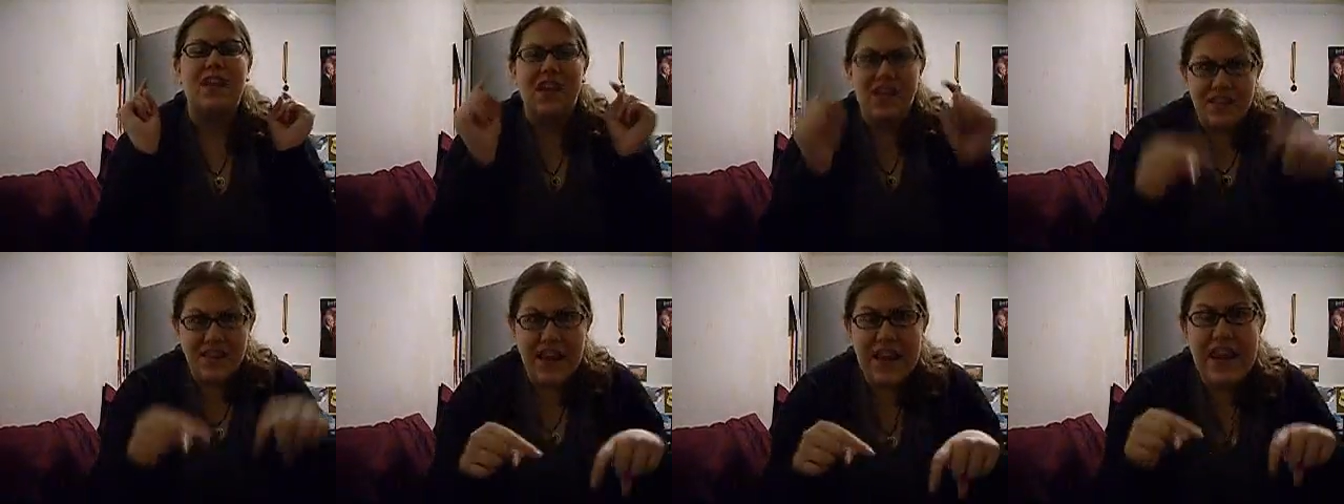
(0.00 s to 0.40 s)

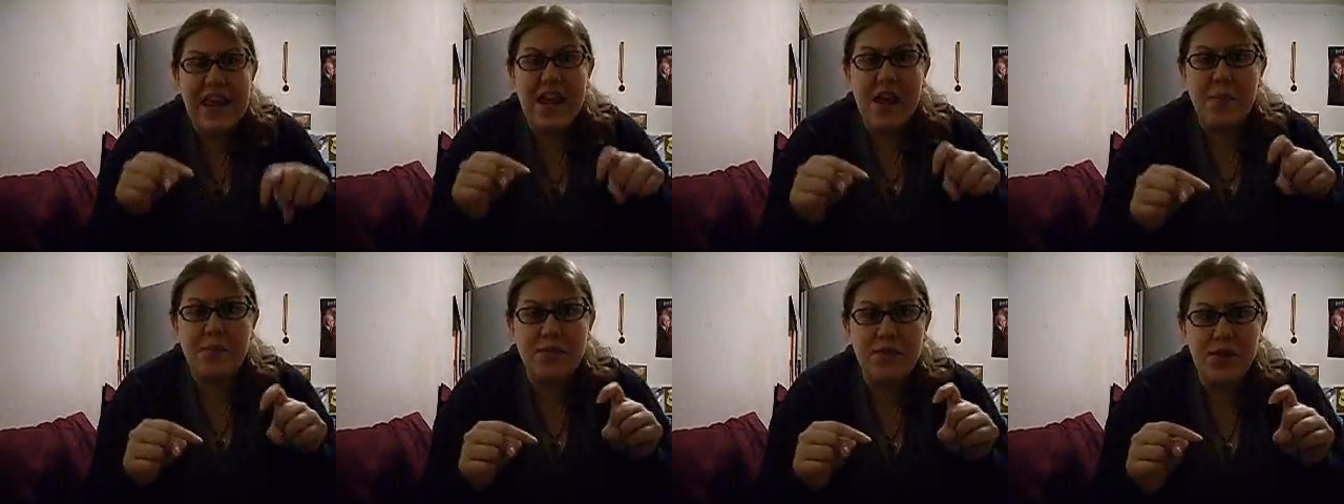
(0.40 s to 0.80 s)
Lady
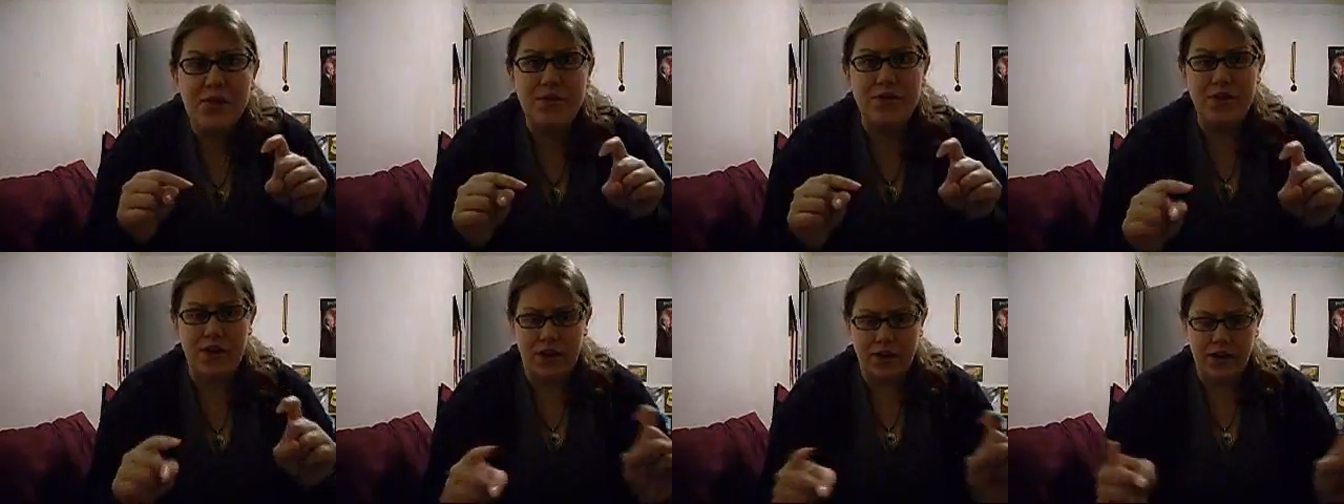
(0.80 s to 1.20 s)
comes
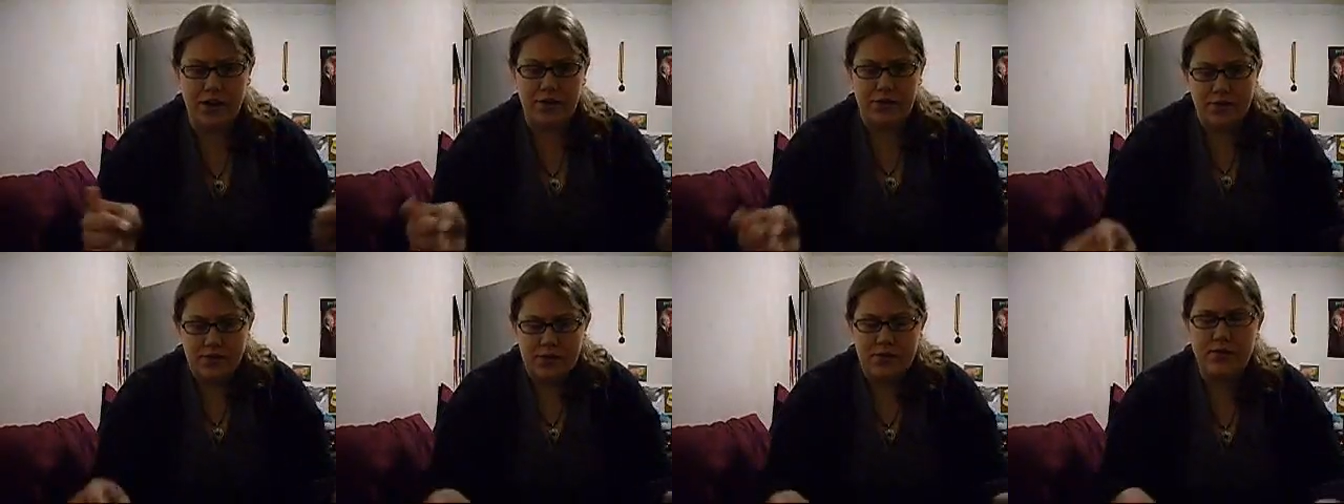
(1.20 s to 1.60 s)
over and
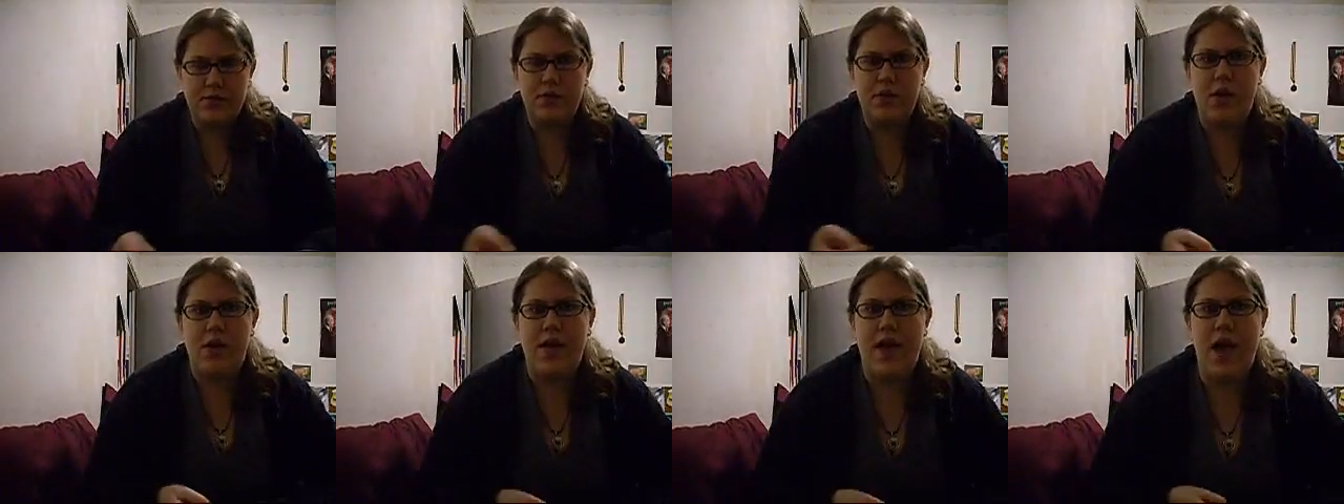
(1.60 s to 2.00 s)
goes,
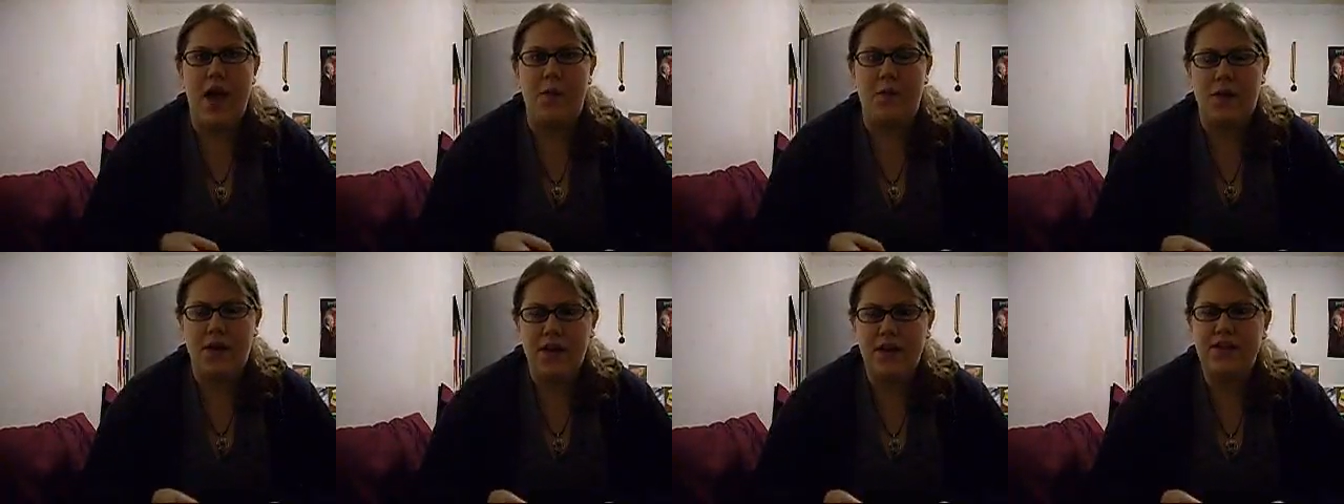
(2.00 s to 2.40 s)
oh yeah,
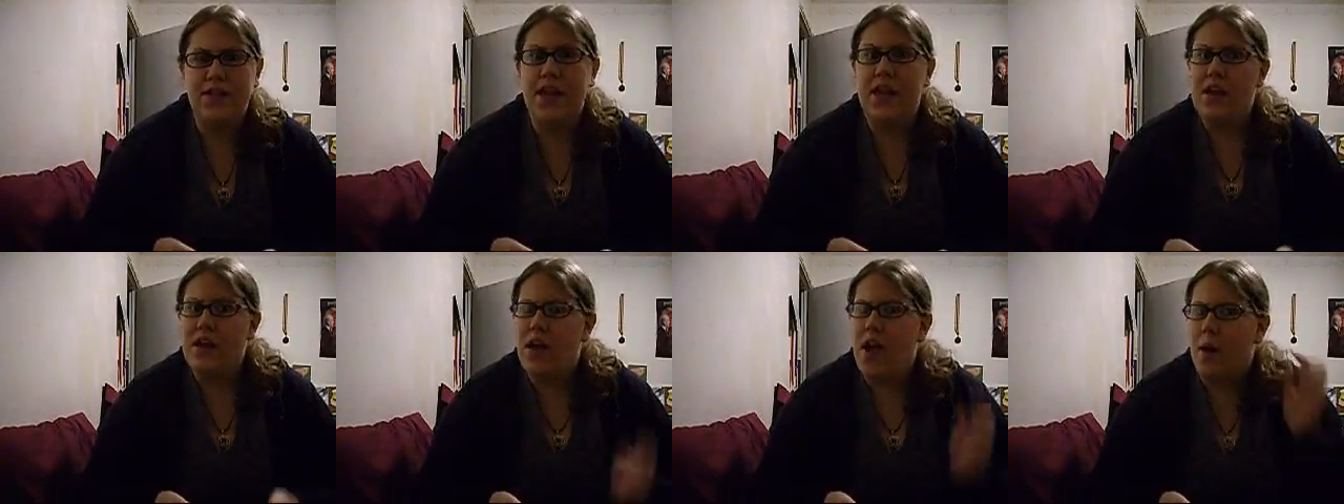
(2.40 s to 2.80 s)
we're going to
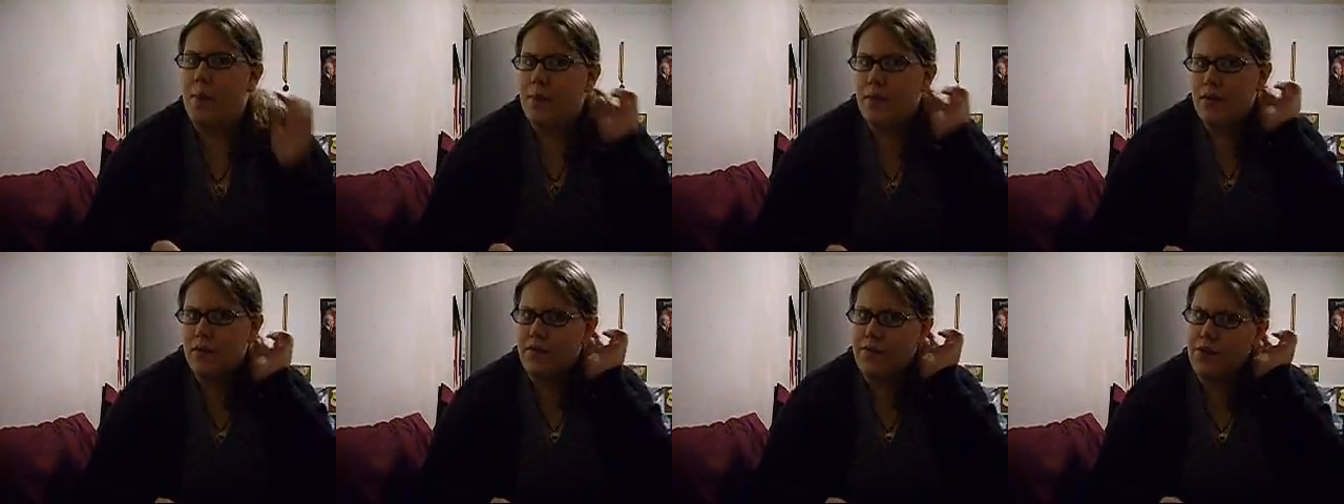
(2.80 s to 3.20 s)
take a
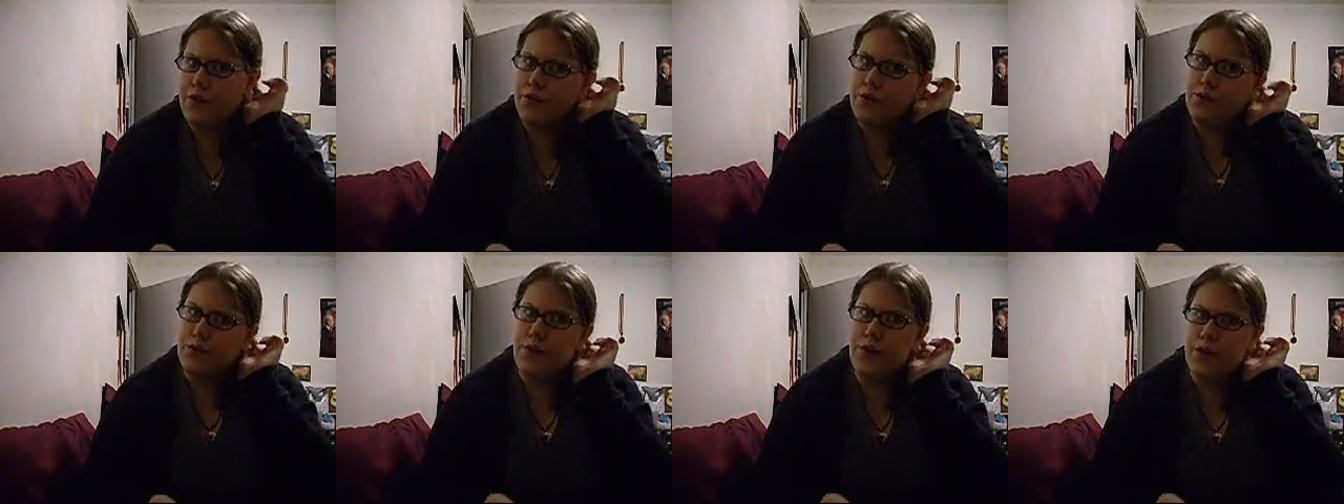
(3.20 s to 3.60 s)
couple of
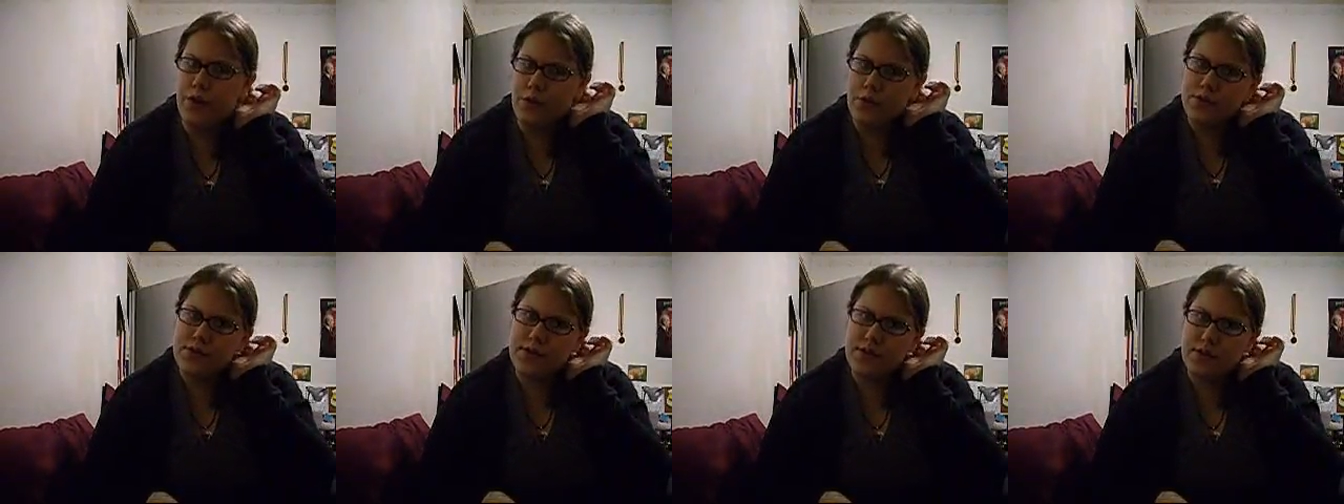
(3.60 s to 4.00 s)
you, you
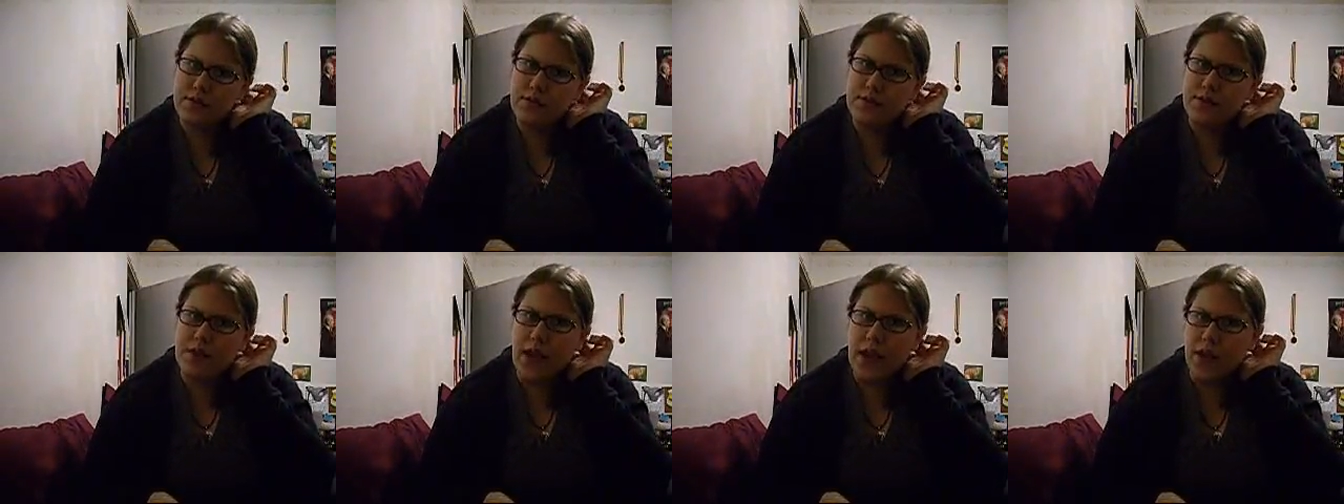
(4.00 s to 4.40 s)
know,
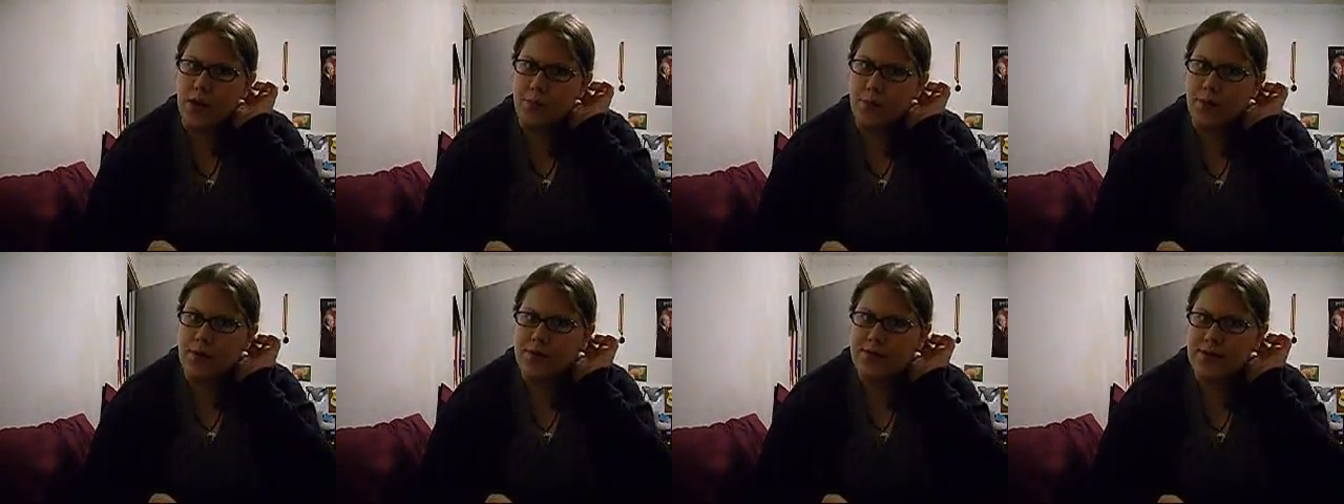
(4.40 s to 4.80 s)
to get your
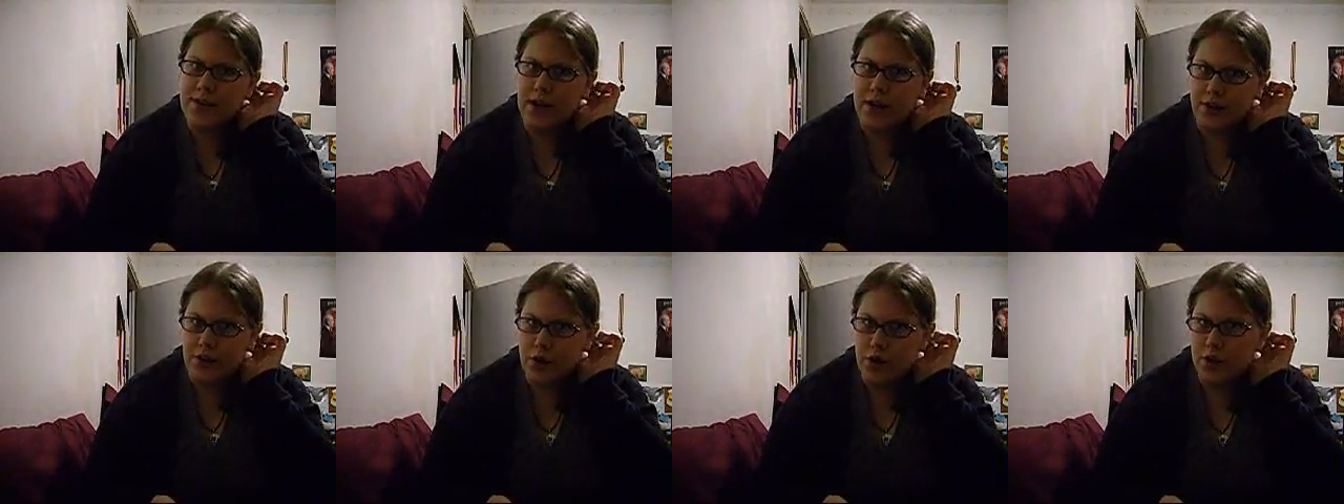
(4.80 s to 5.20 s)
book
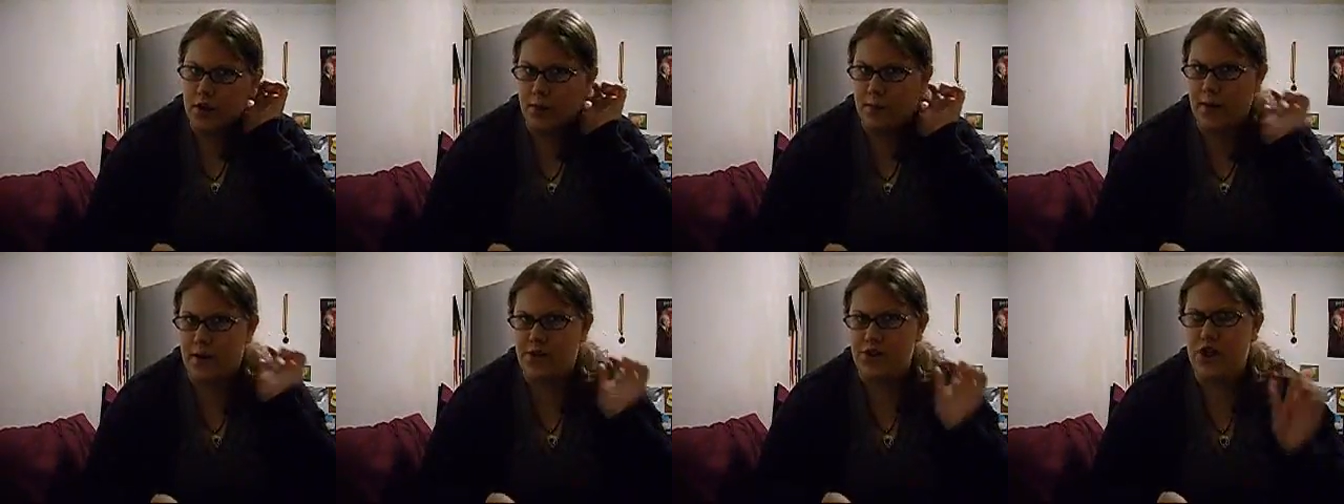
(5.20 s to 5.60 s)
signed
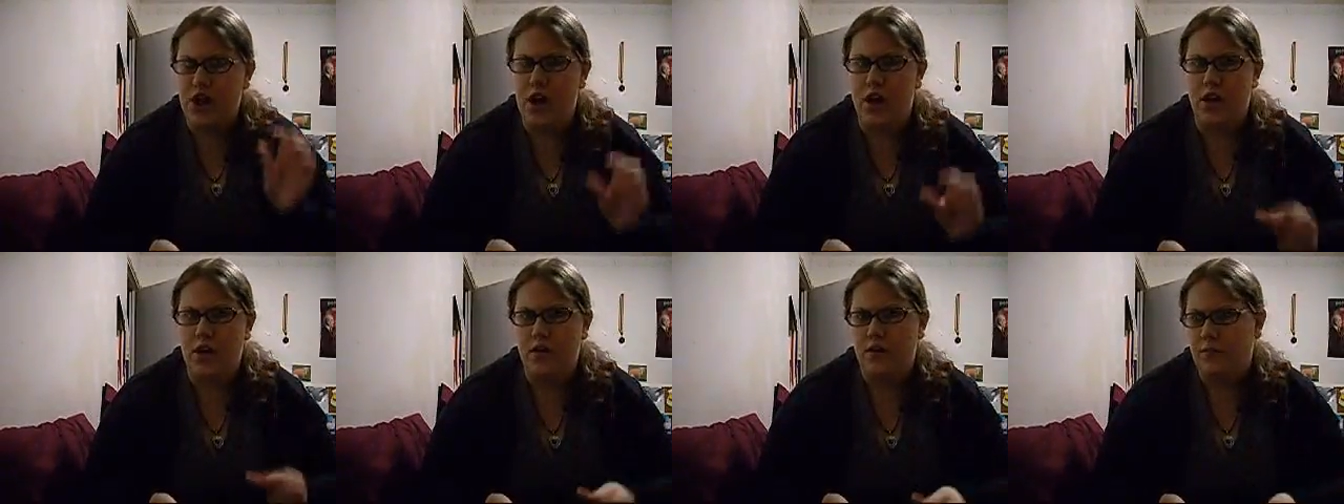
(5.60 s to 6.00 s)
early by
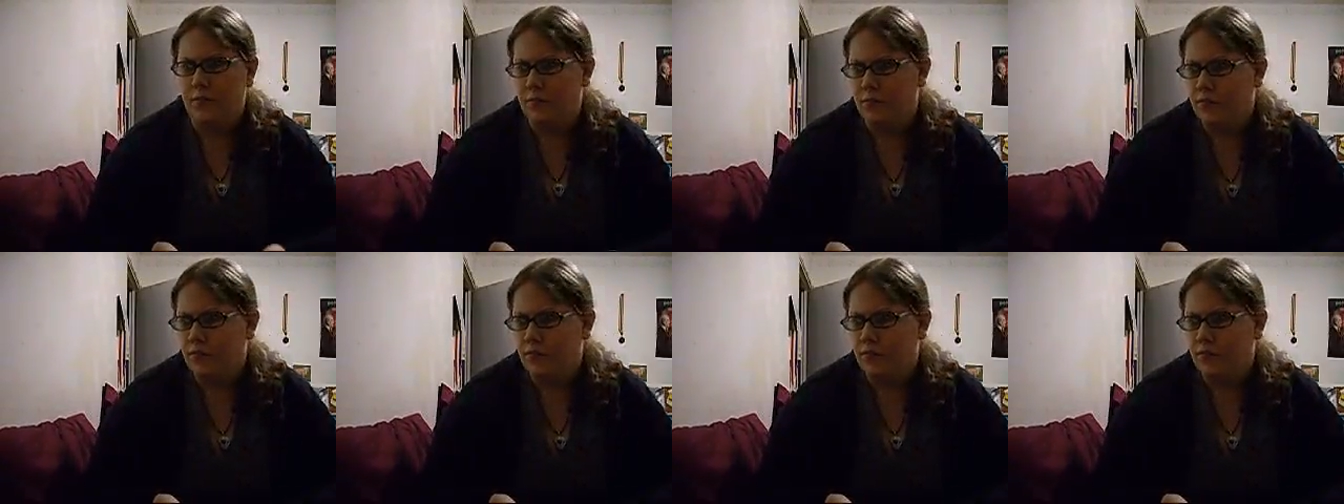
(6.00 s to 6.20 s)
John.